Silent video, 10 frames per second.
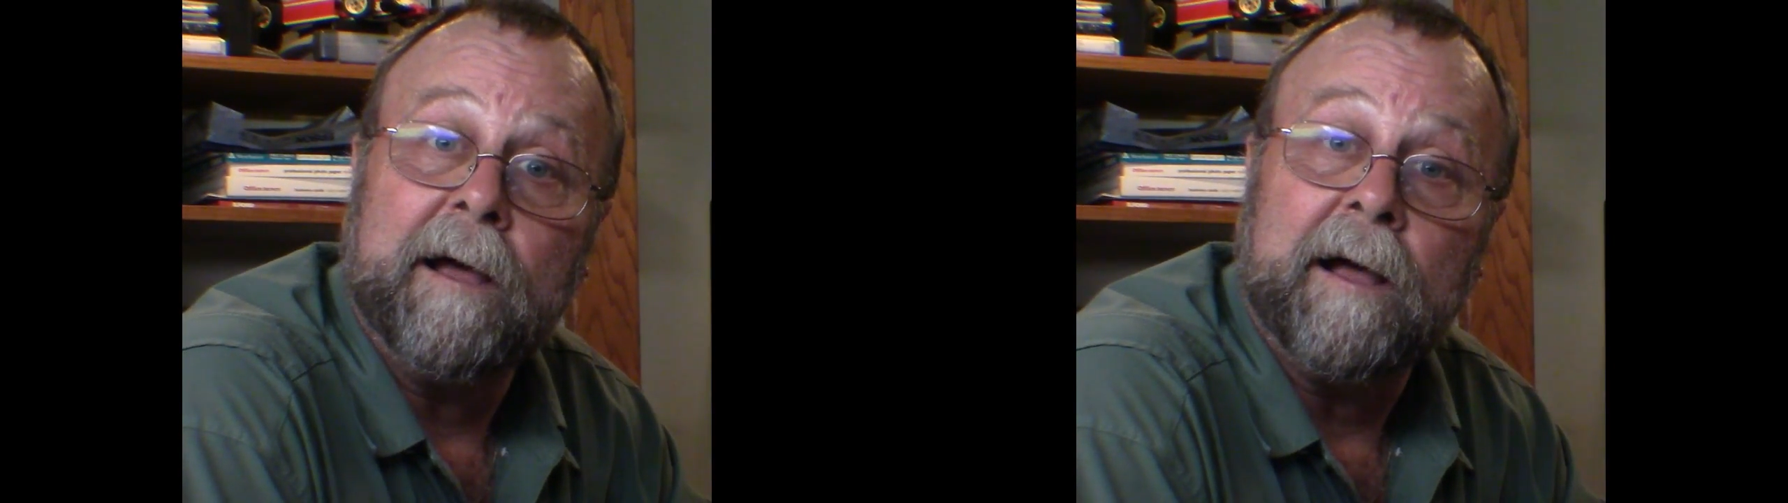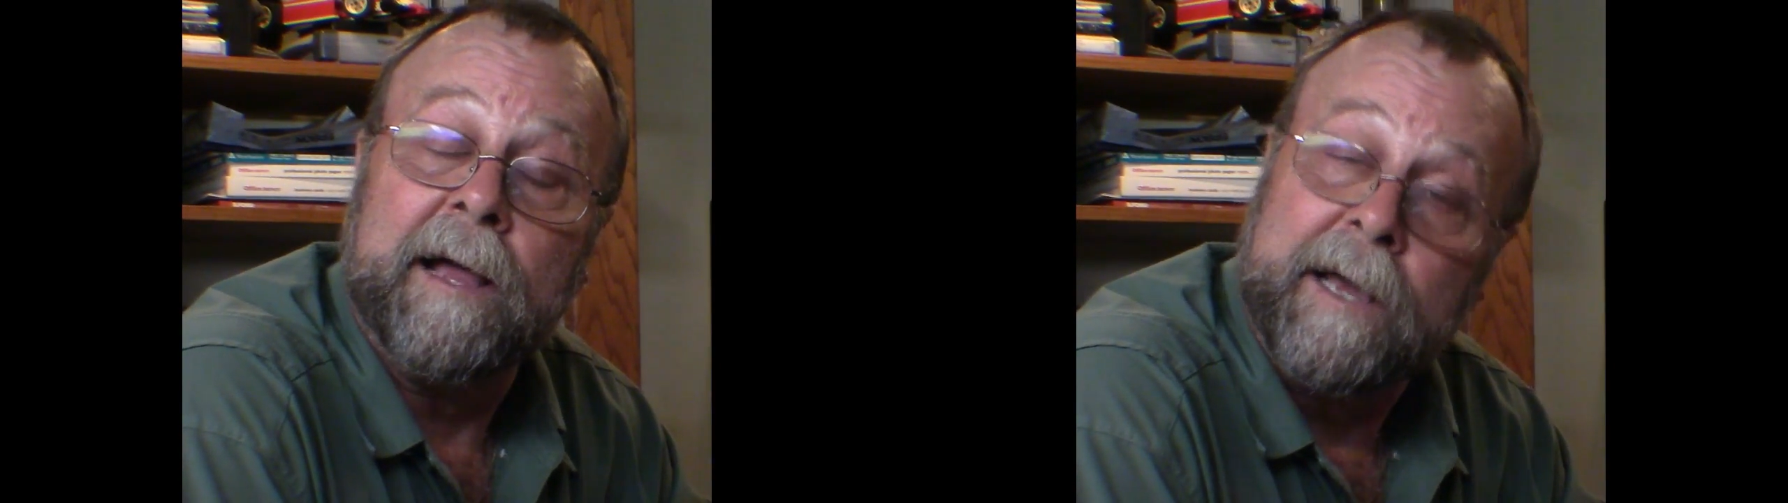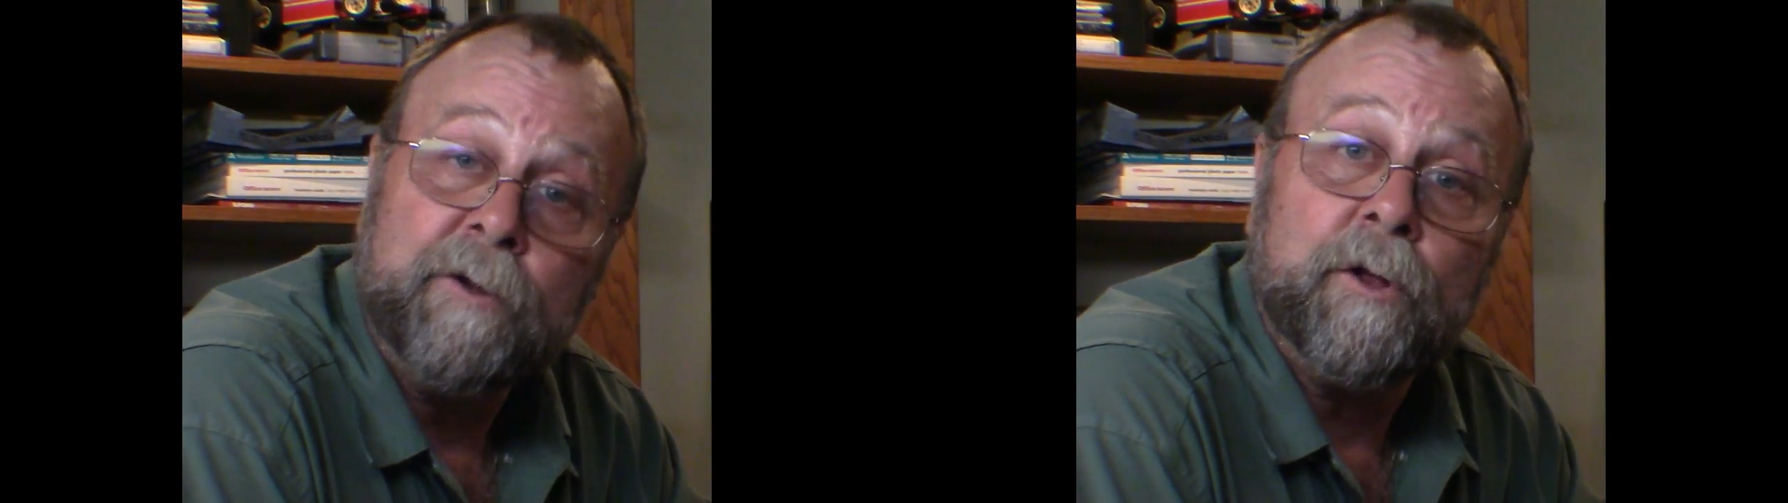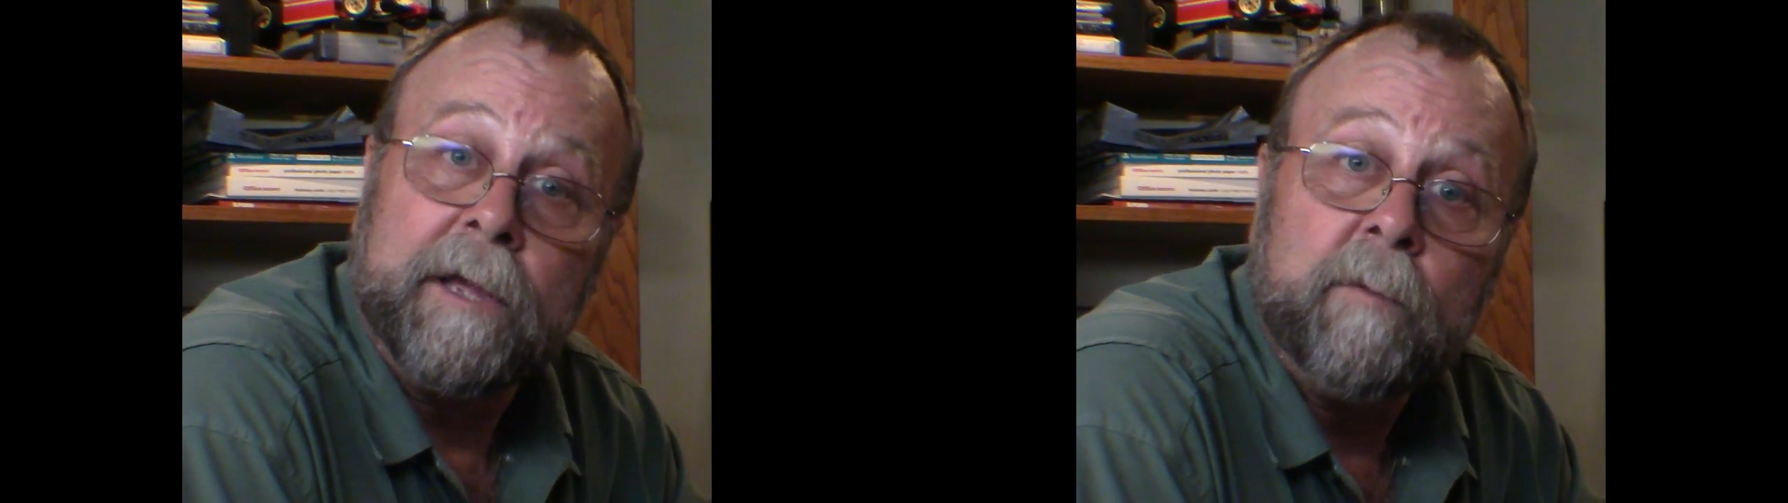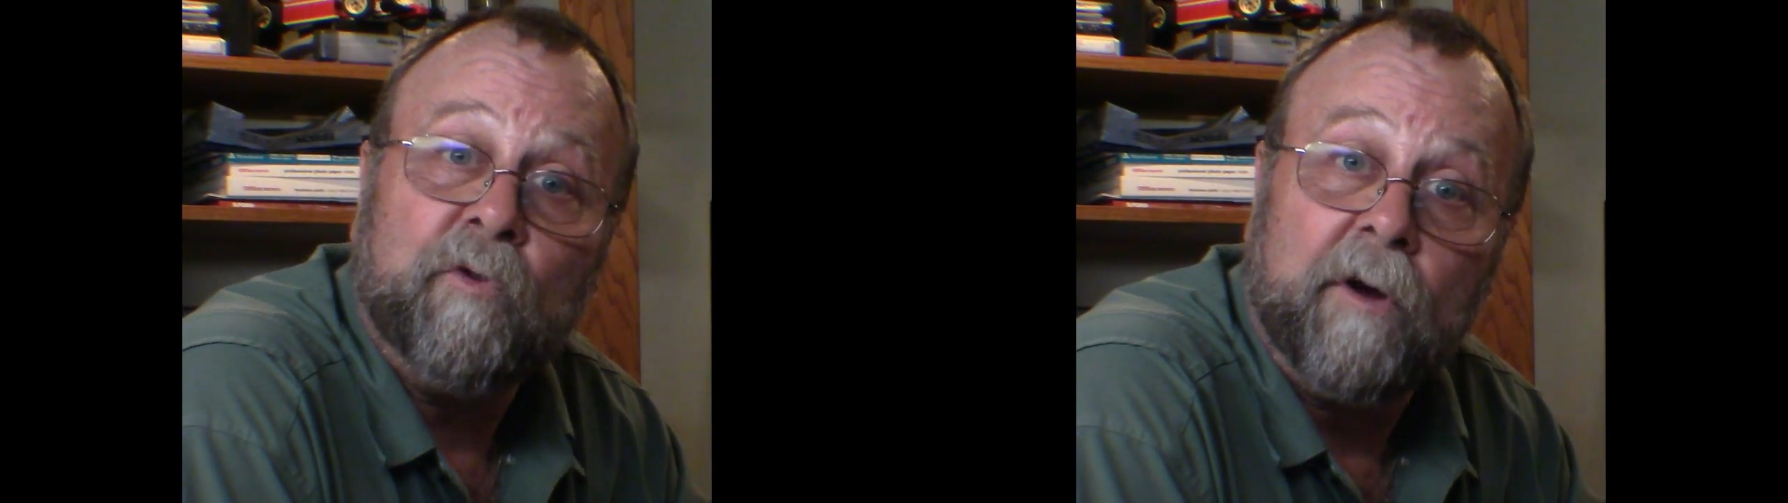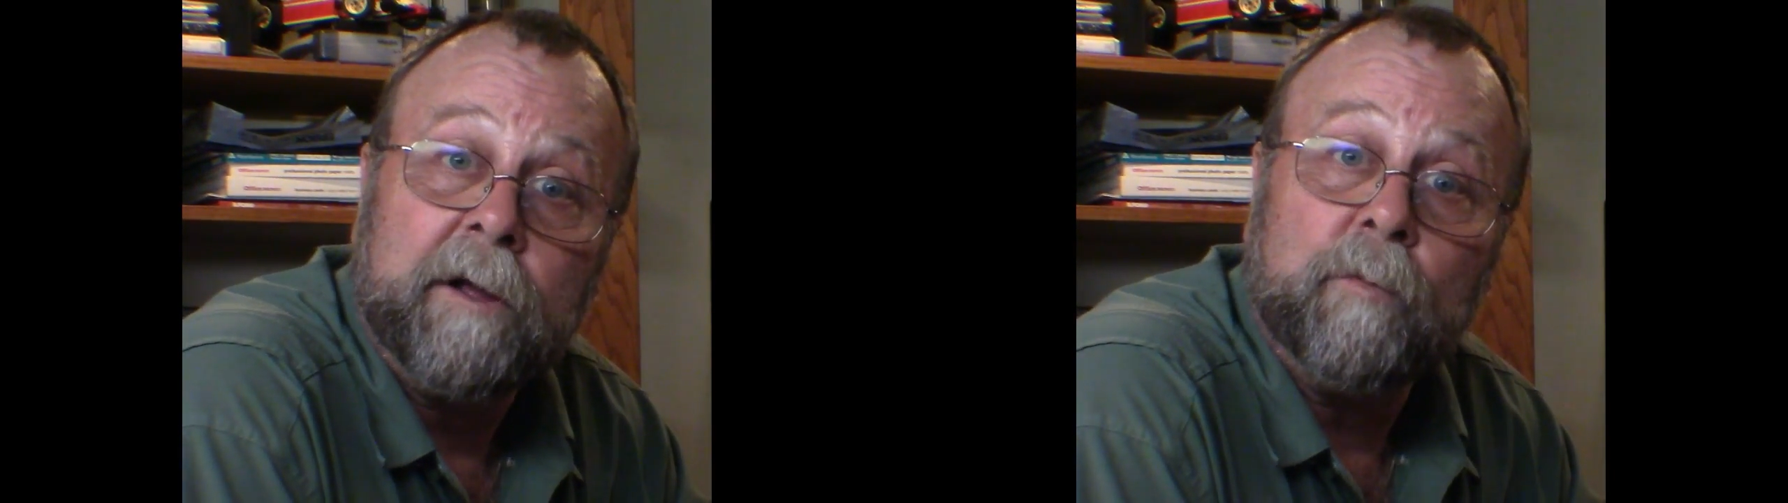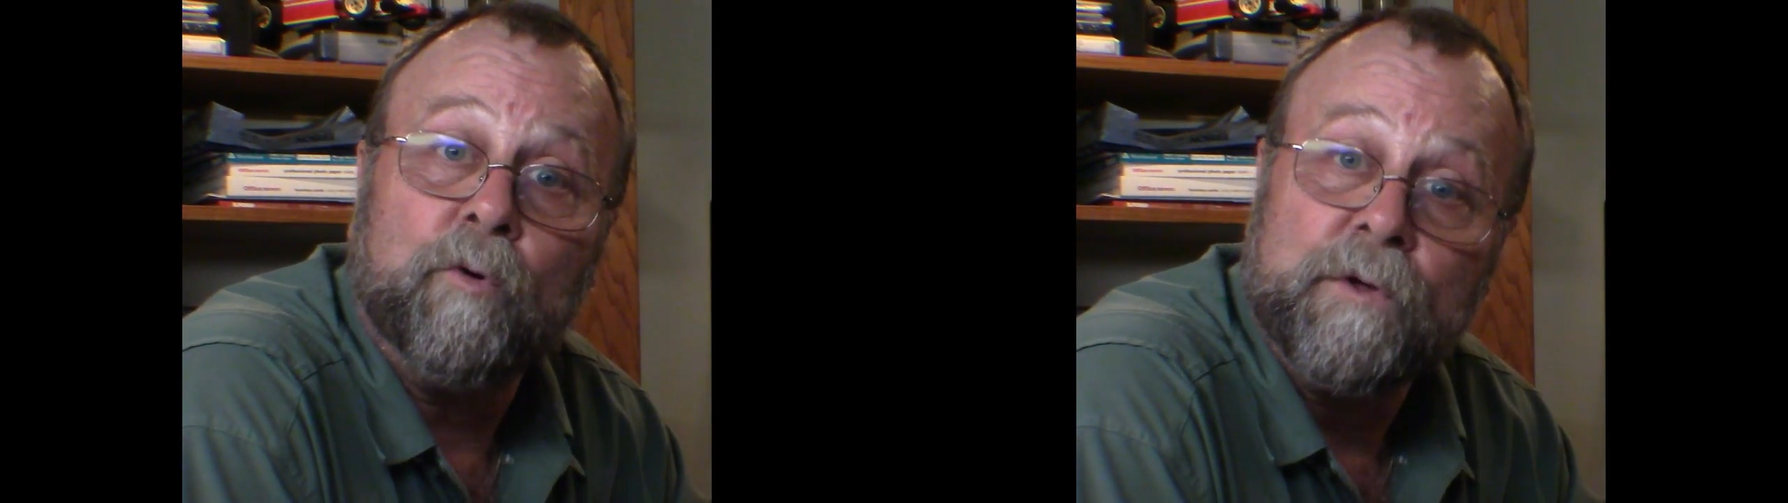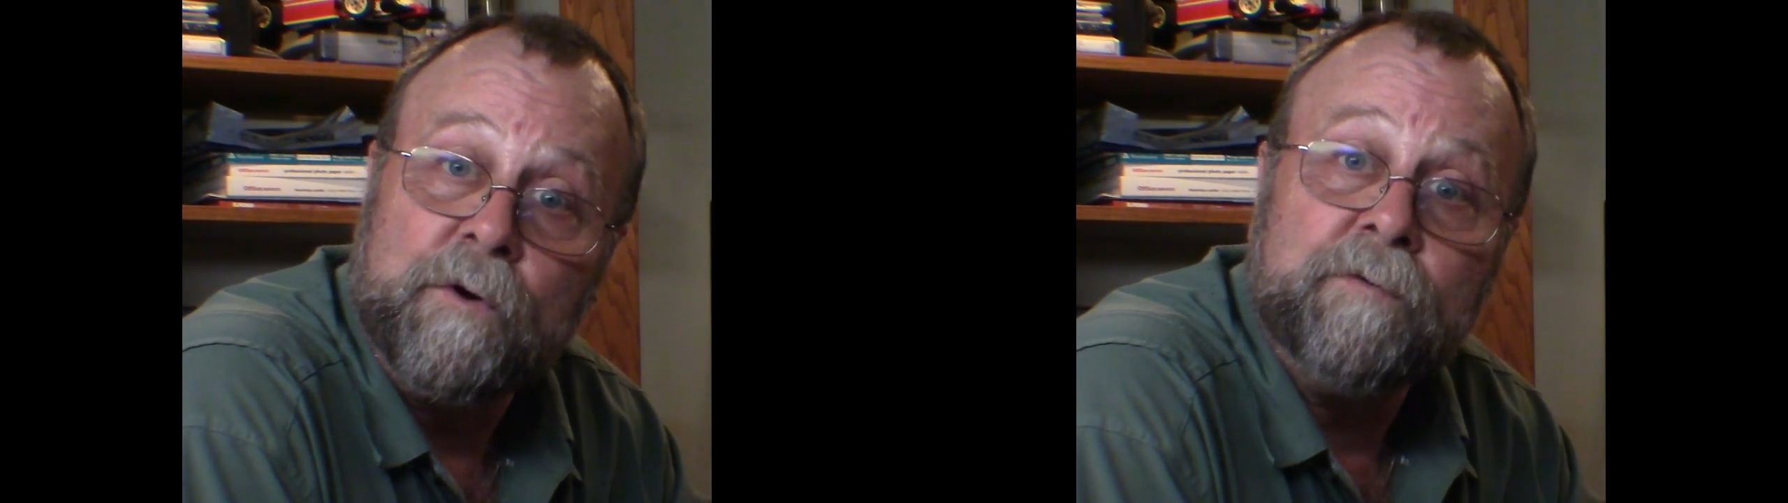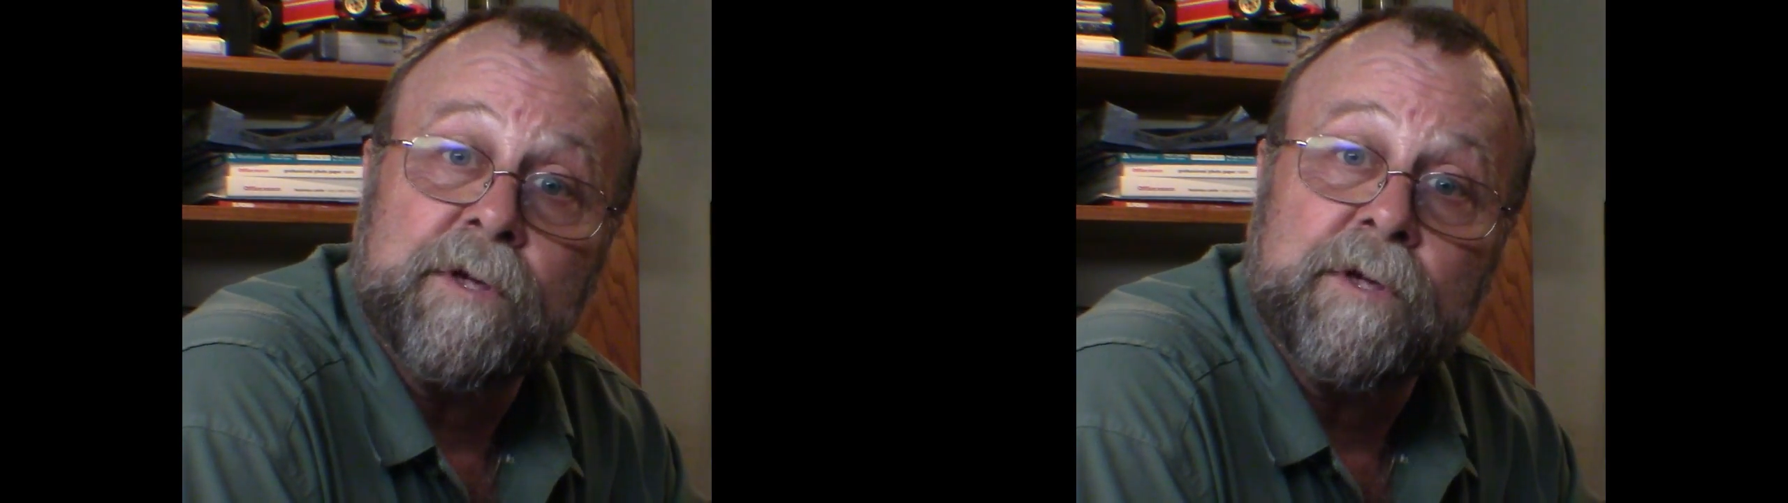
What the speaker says: I actually am trying to preserve